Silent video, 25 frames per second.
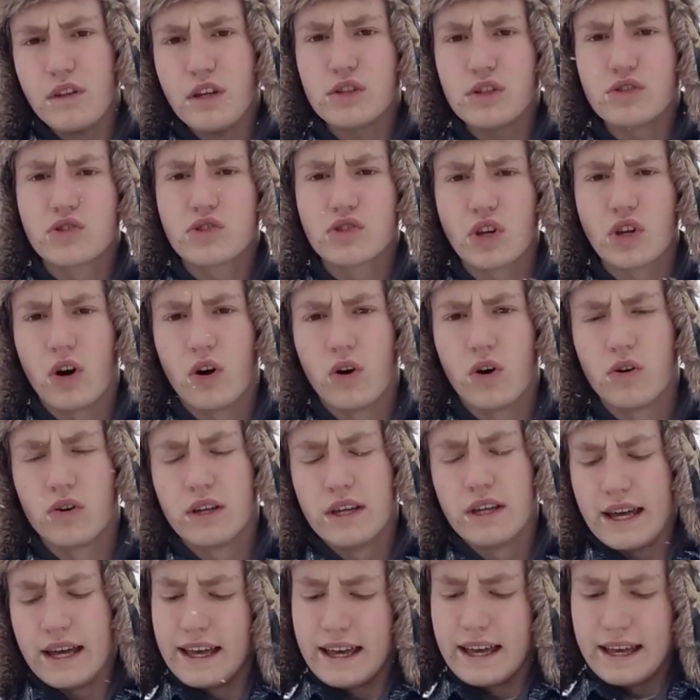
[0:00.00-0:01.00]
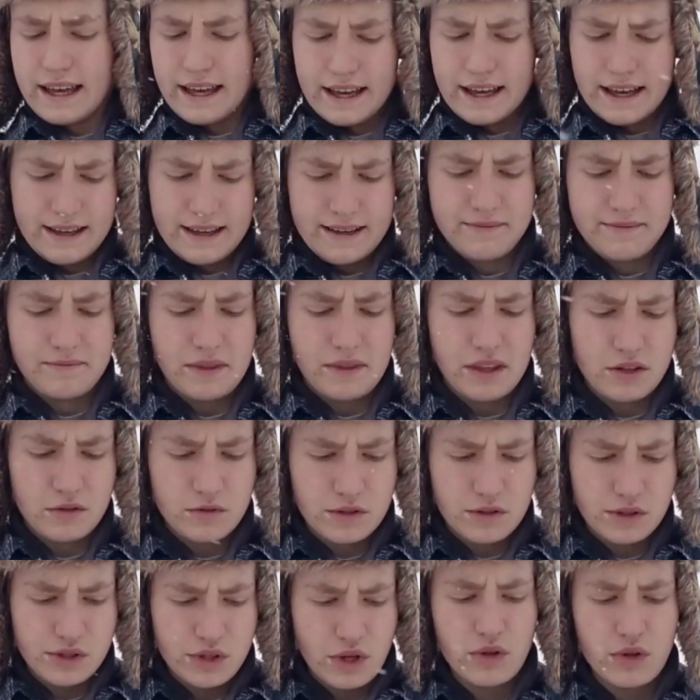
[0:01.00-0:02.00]
So the
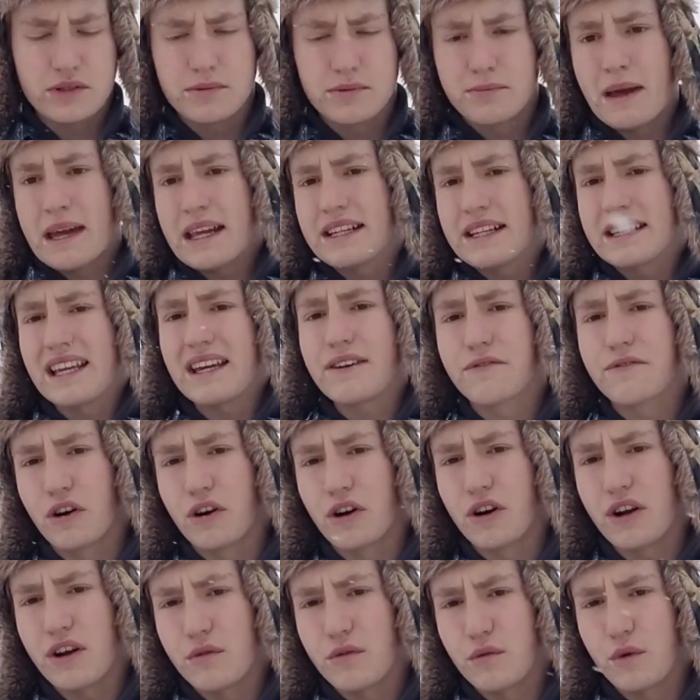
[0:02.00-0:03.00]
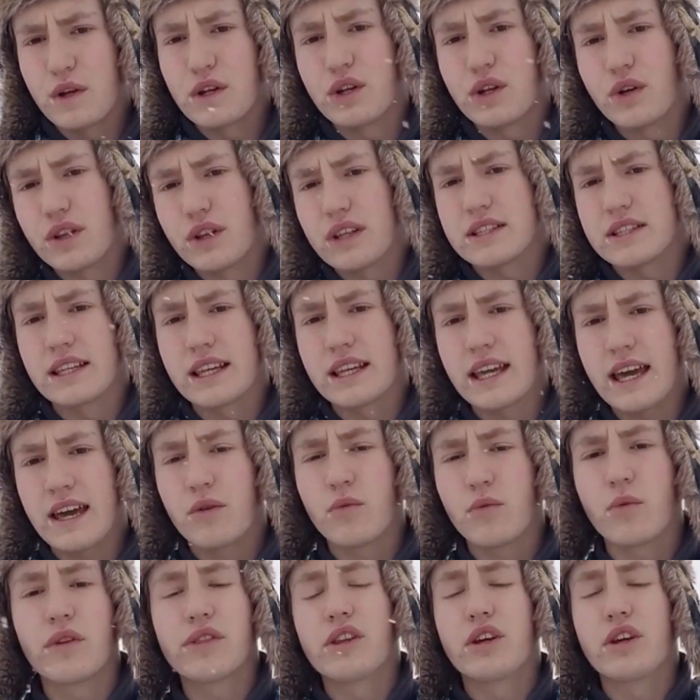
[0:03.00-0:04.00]
results may differ if we do this
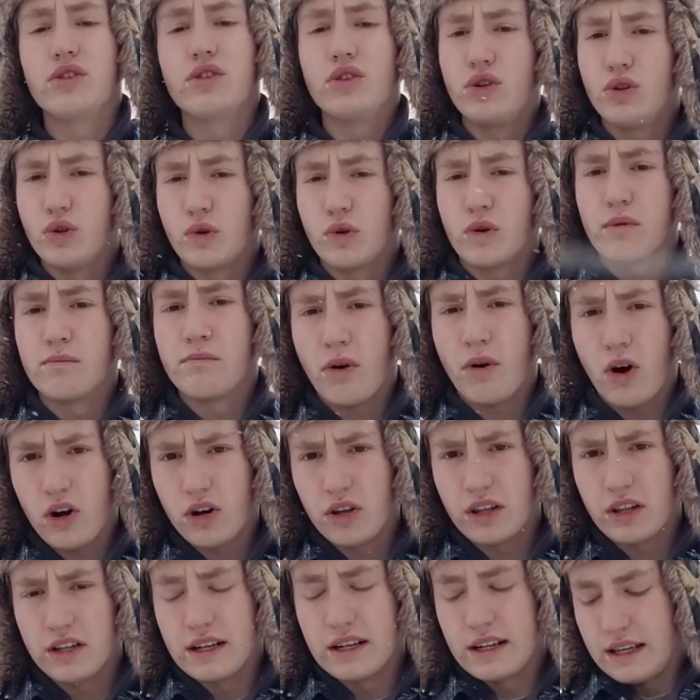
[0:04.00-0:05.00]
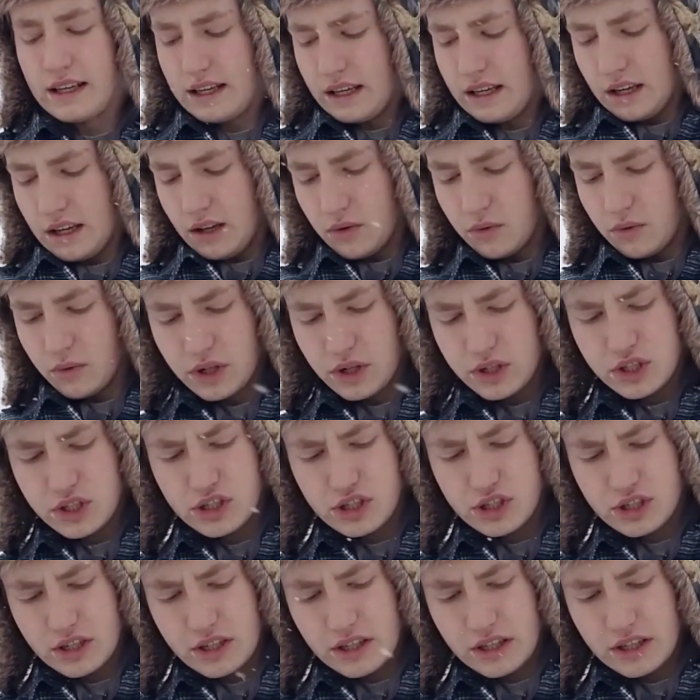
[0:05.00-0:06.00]
again with a newer Marlin,
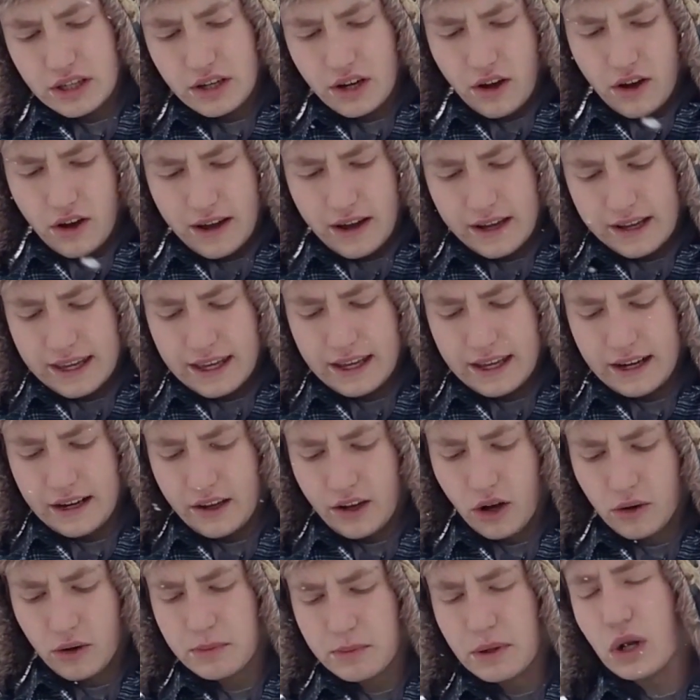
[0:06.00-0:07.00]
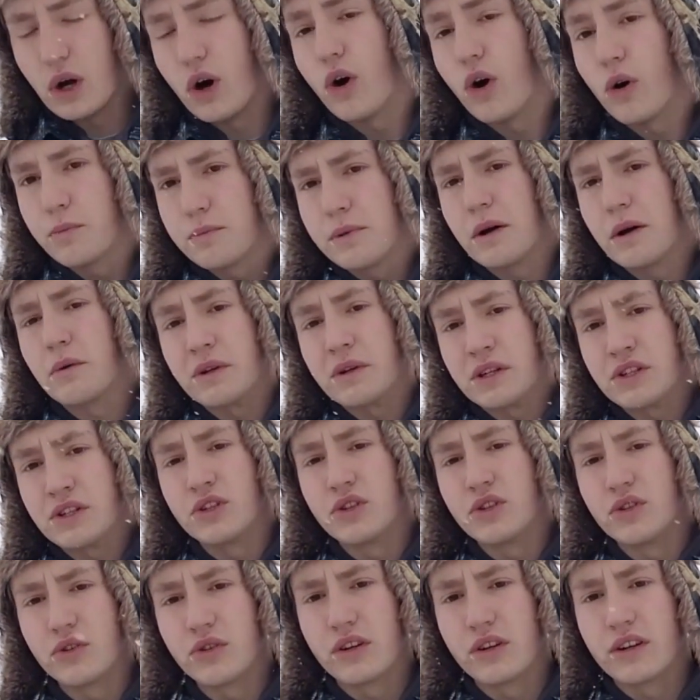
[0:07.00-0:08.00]
which, you know, I can't help but hope that we
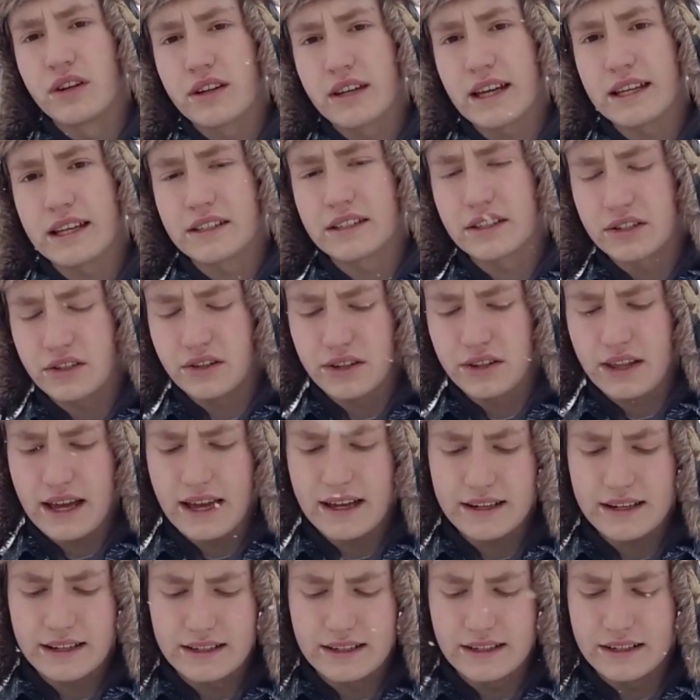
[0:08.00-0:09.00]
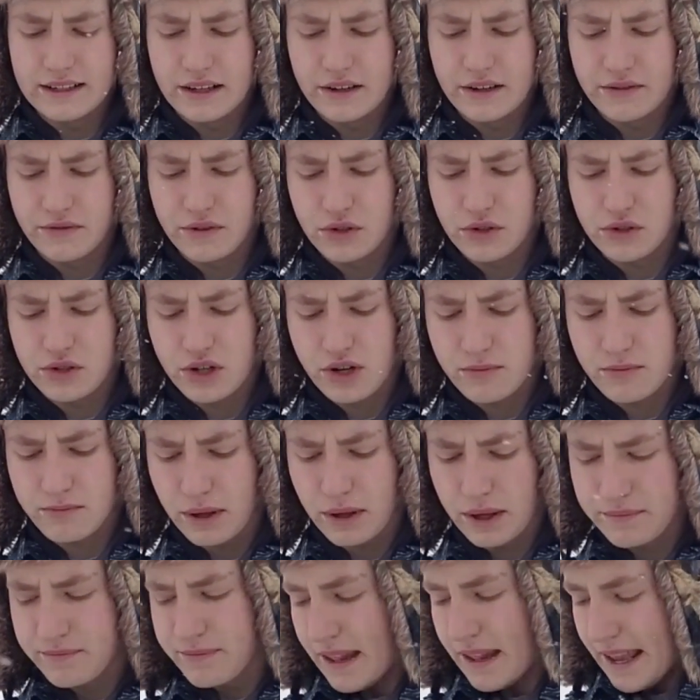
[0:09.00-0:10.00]
do get to do that in the near future.
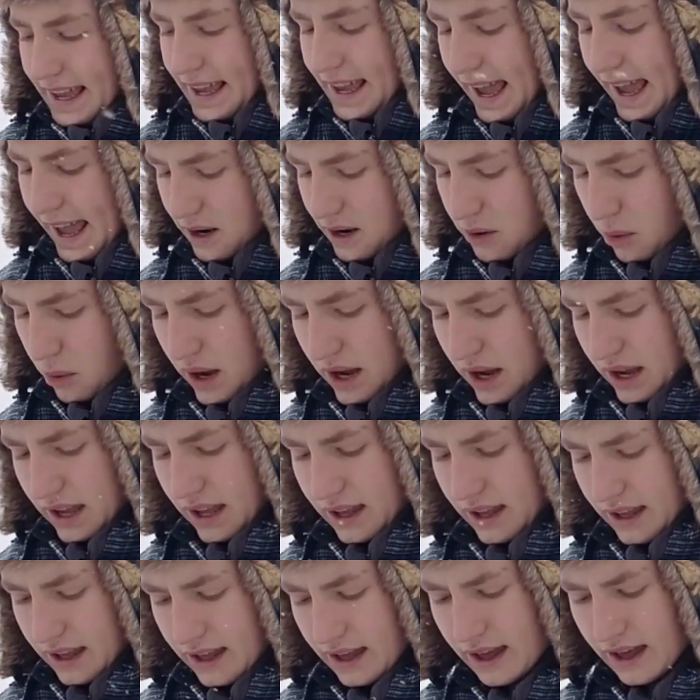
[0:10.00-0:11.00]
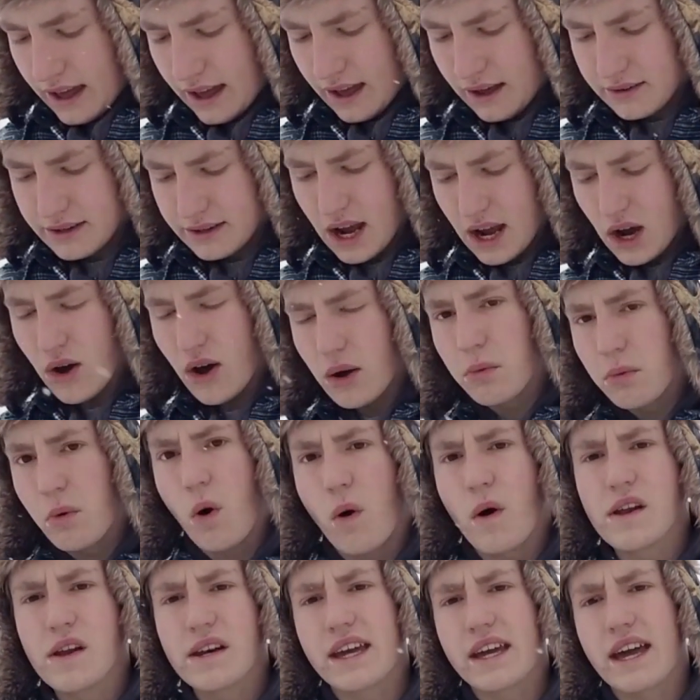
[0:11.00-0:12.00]
But anyway, now I'm
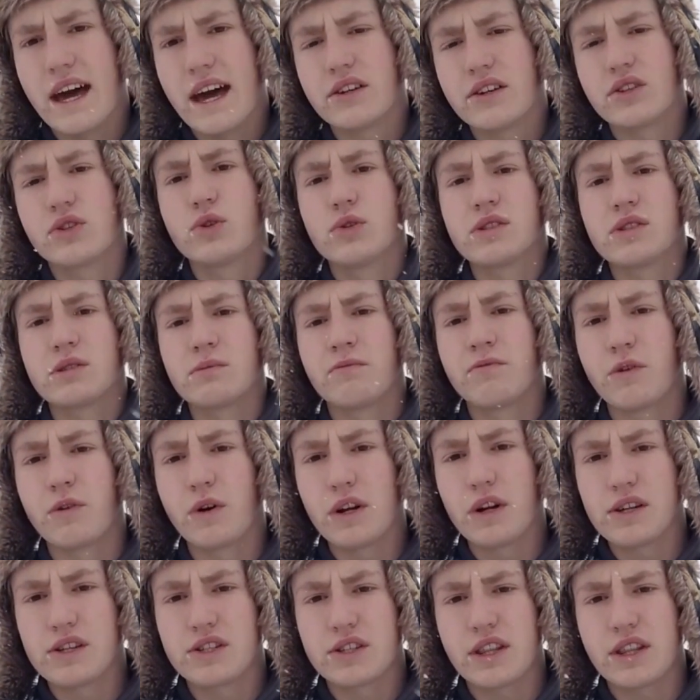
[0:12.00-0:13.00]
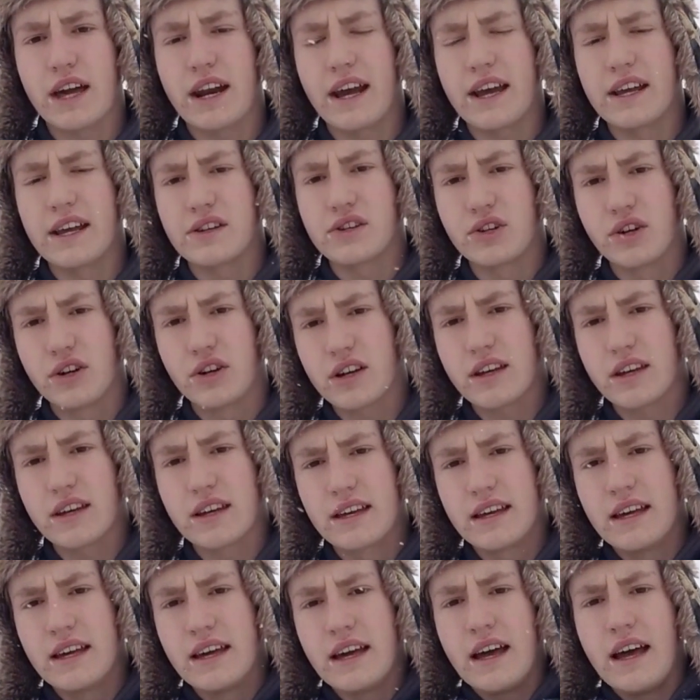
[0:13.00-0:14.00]
going to cut to some footage that I took
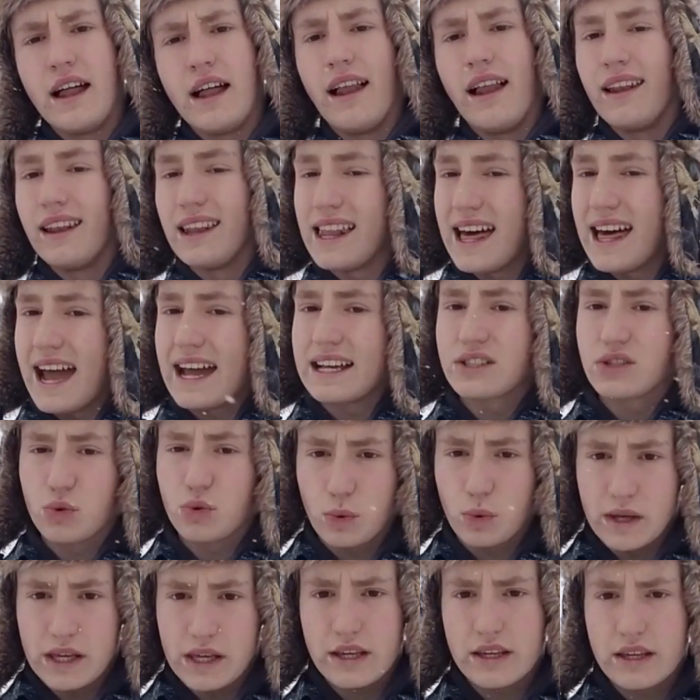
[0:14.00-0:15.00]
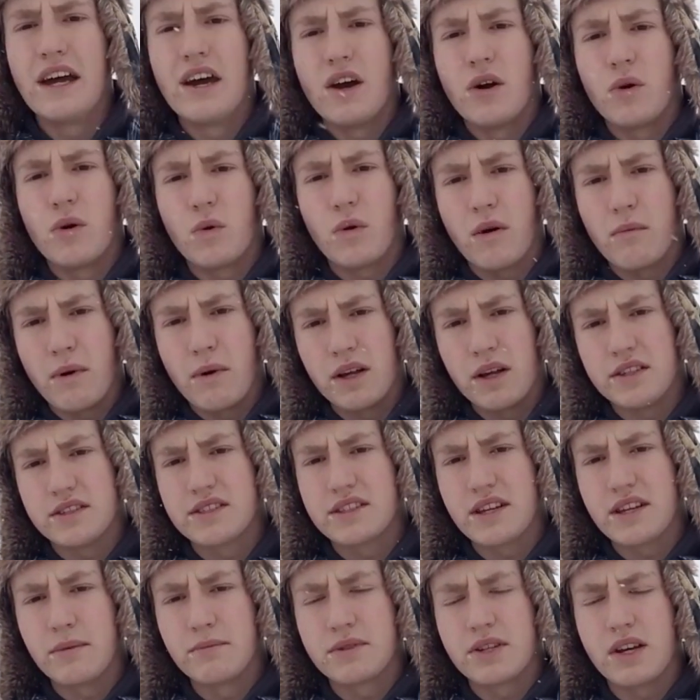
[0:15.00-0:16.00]
last week where I'm on the
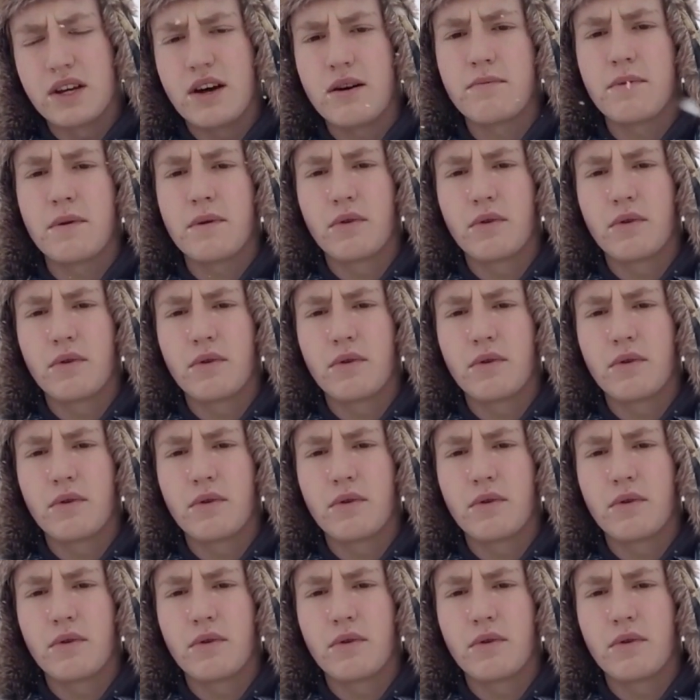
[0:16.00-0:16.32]
stump top.